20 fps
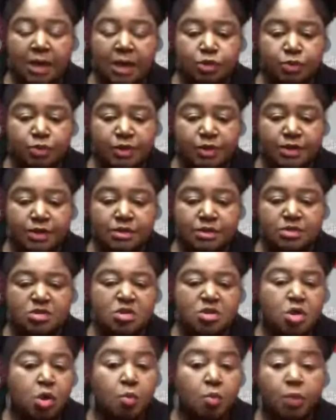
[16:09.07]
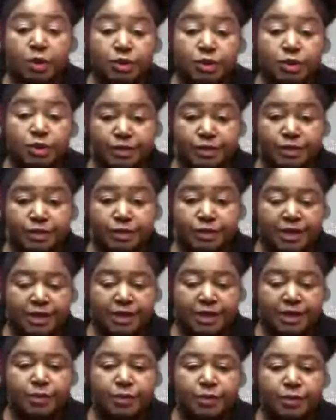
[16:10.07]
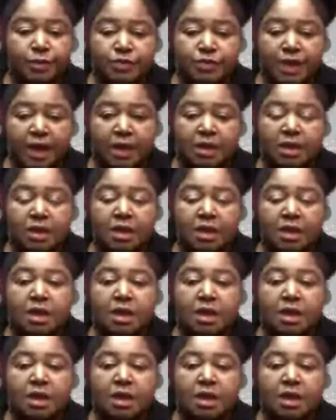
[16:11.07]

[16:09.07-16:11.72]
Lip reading: It's no more shrinkage. How do we do that?